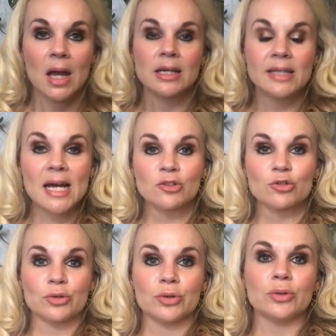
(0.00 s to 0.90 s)

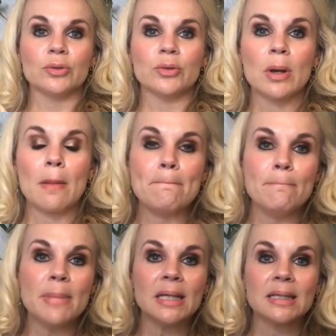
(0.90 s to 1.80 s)
Natural
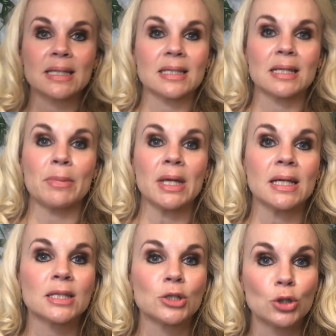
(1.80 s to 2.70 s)
means that something is